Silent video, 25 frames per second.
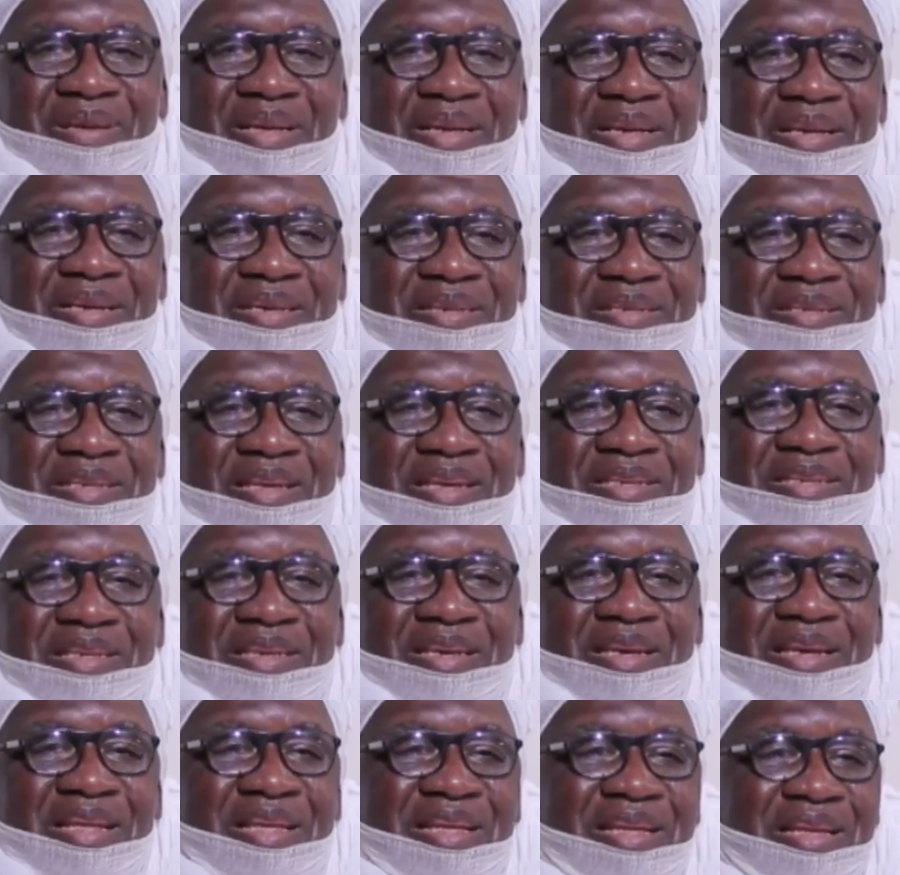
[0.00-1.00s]
Well,
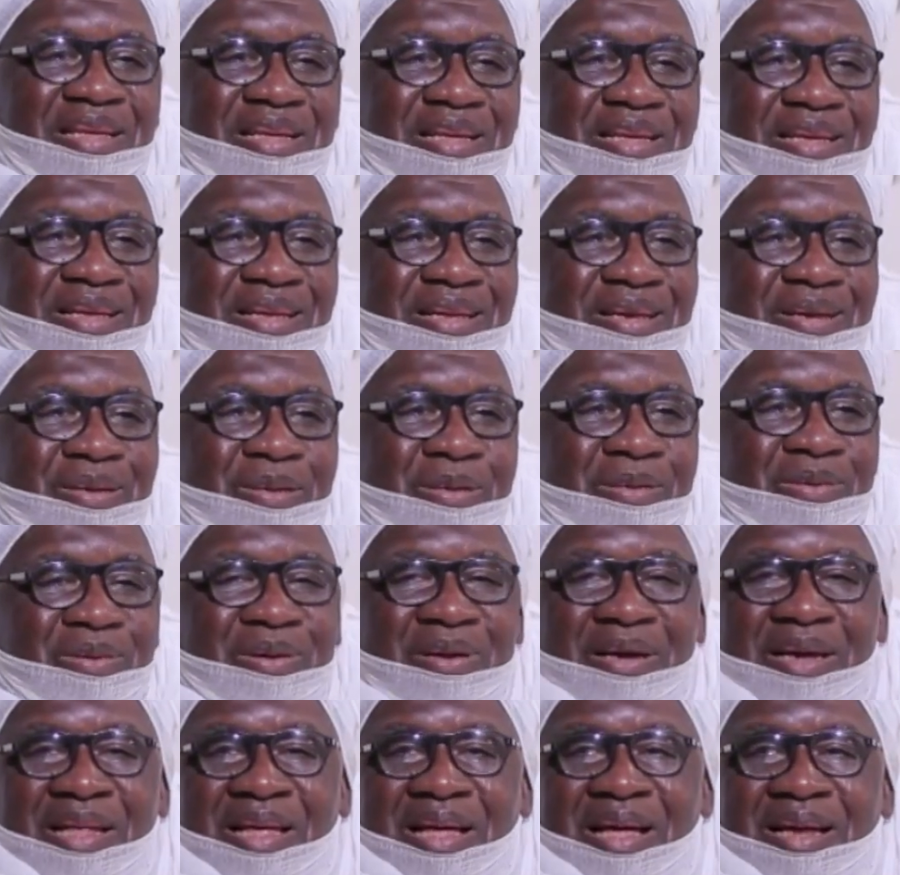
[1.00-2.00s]
certainly not
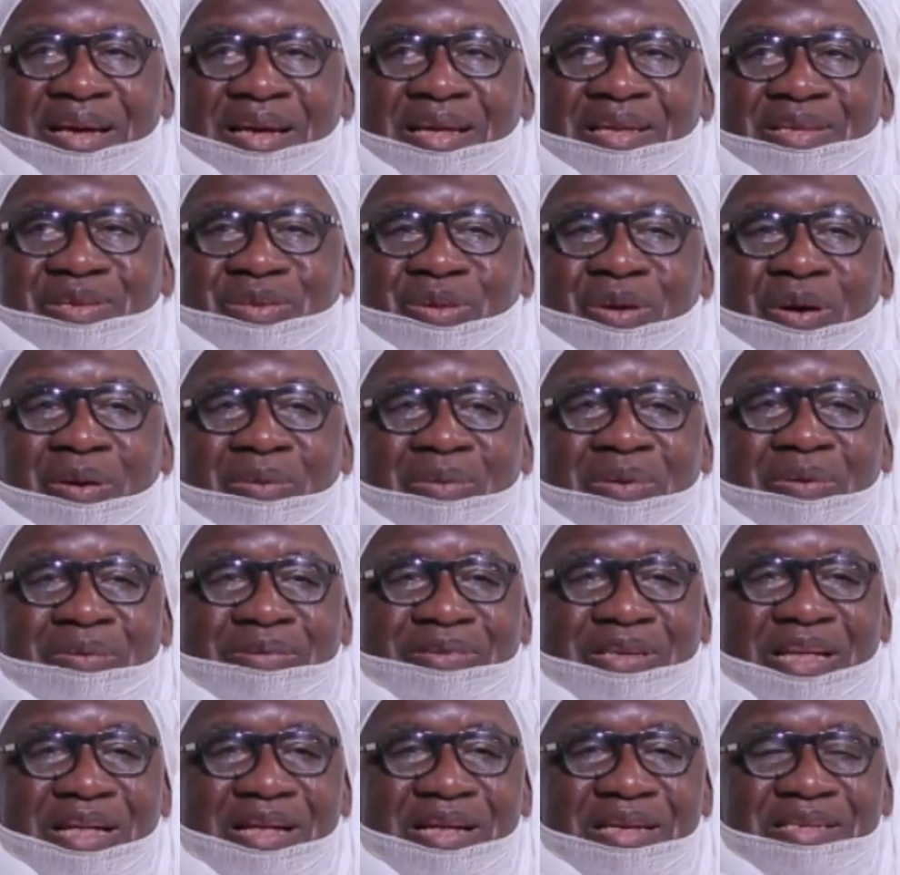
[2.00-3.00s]
only us,
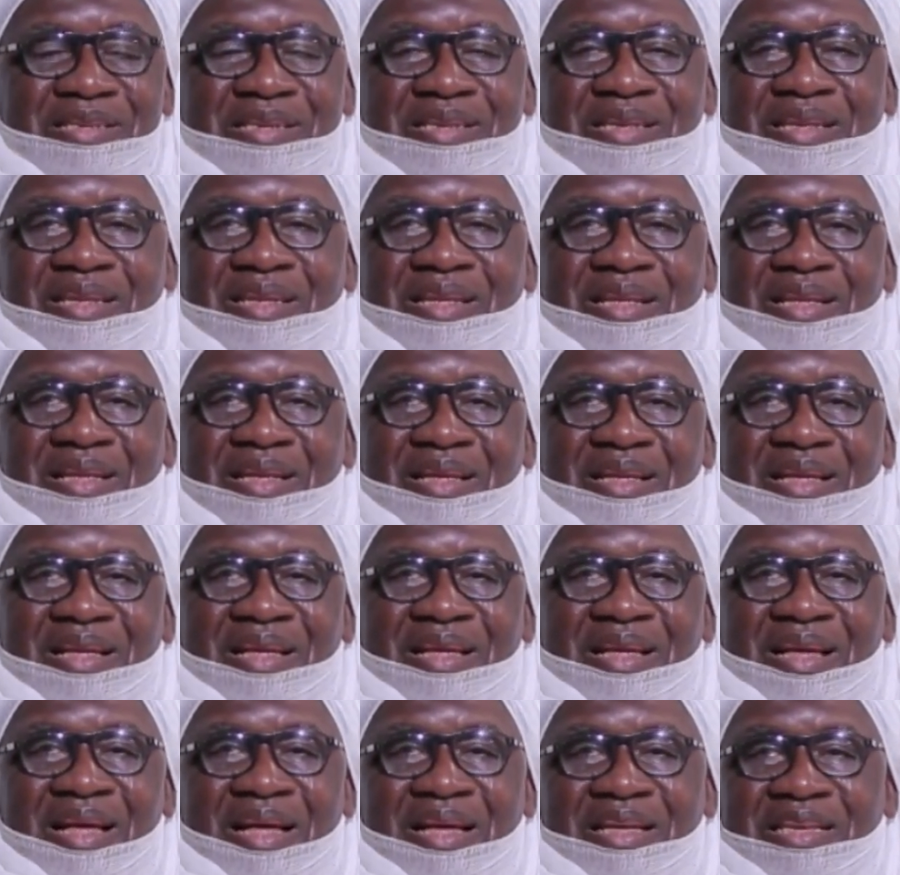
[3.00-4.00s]
all of us
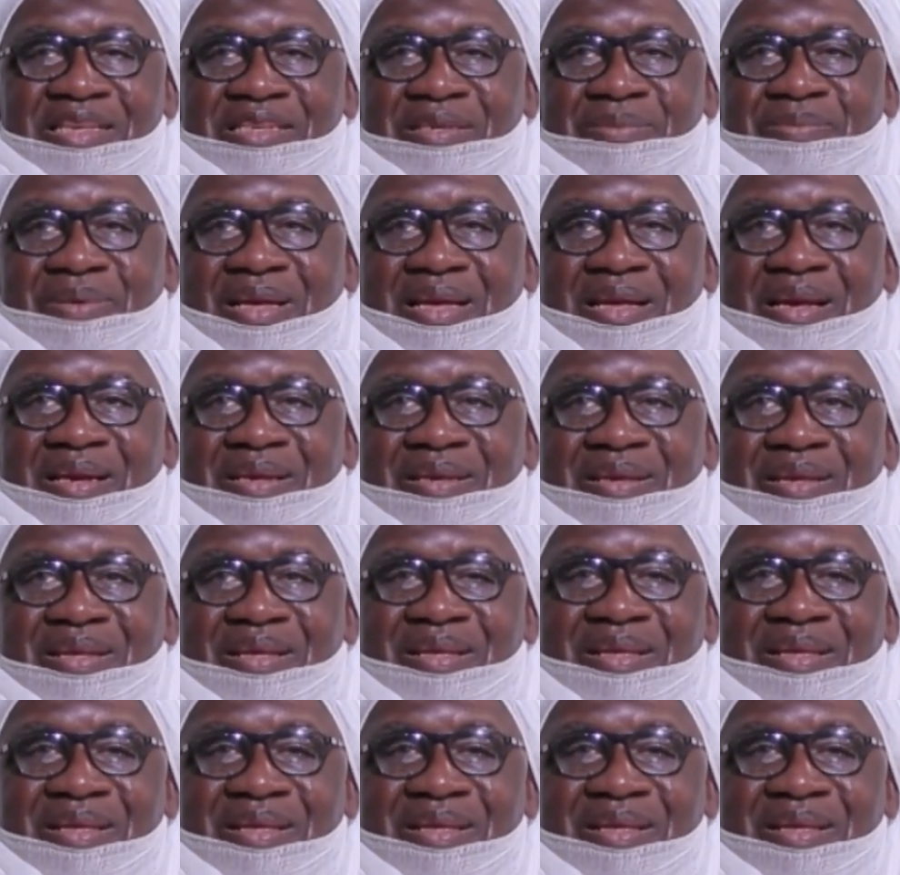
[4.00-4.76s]
are inspired